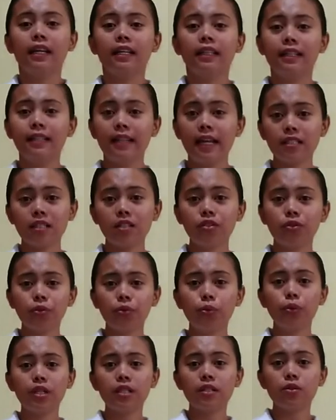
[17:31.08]
The next thing to
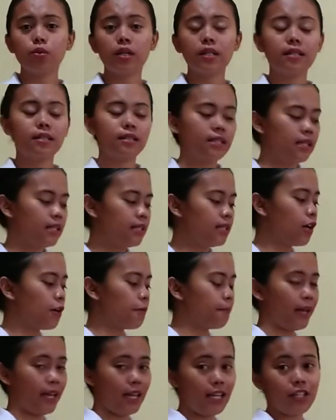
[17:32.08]
do is to assist
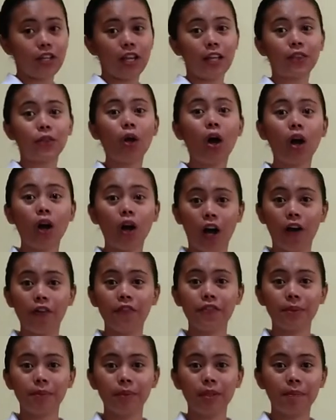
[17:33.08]
our patient to a
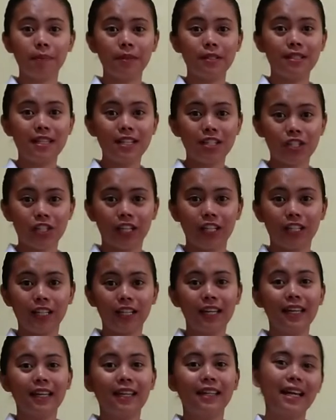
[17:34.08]
comfortable position.
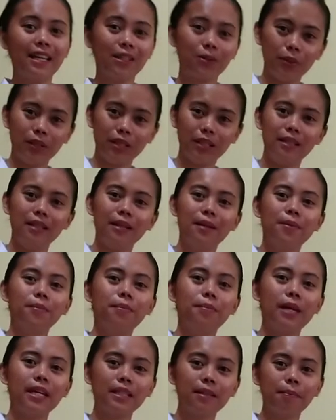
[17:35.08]
That will
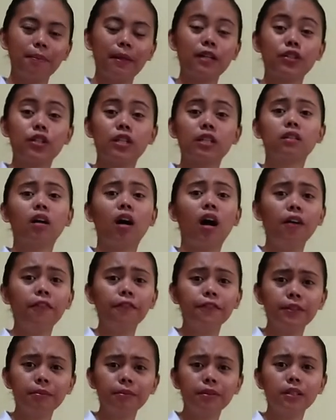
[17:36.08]
make the patient
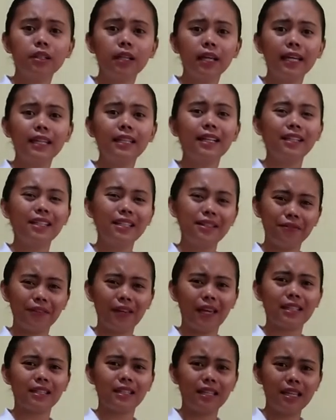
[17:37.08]
comfortable and
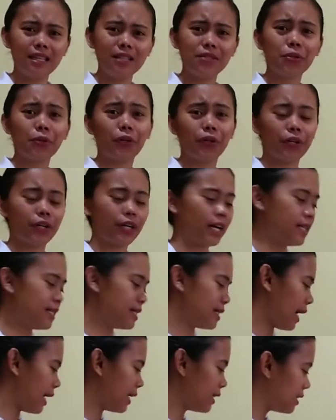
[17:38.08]
alleviate his or her
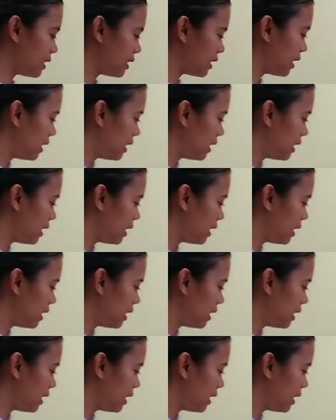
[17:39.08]
anxiety.